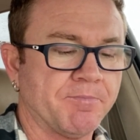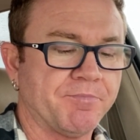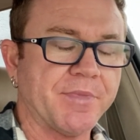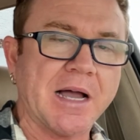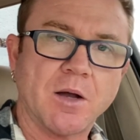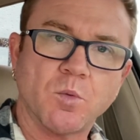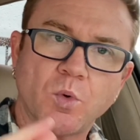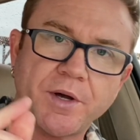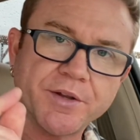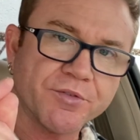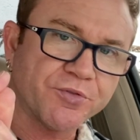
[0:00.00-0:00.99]
not
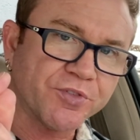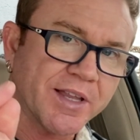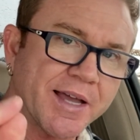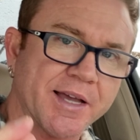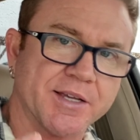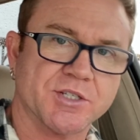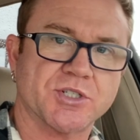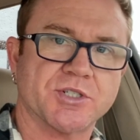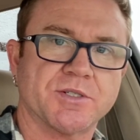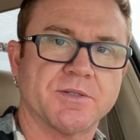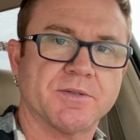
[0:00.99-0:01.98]
one
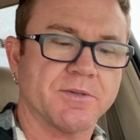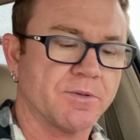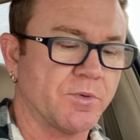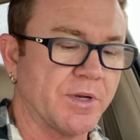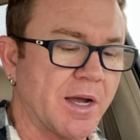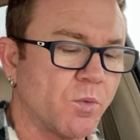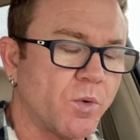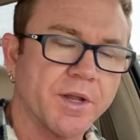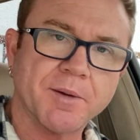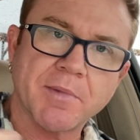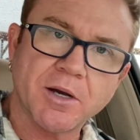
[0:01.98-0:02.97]
flesh, not
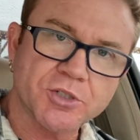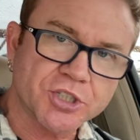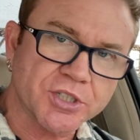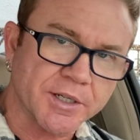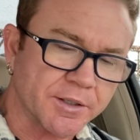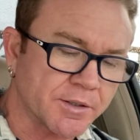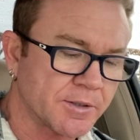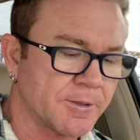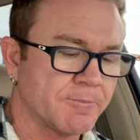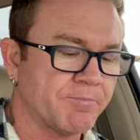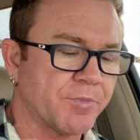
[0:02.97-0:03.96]
one emotion,
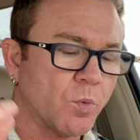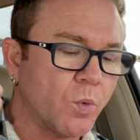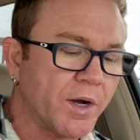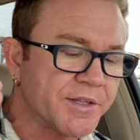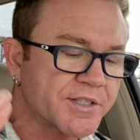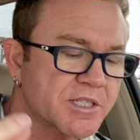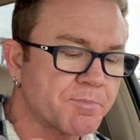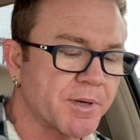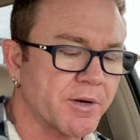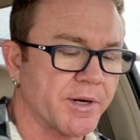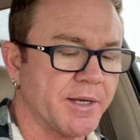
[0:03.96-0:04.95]
one
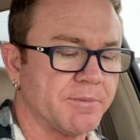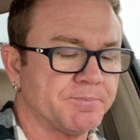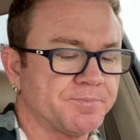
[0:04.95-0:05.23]
spirit.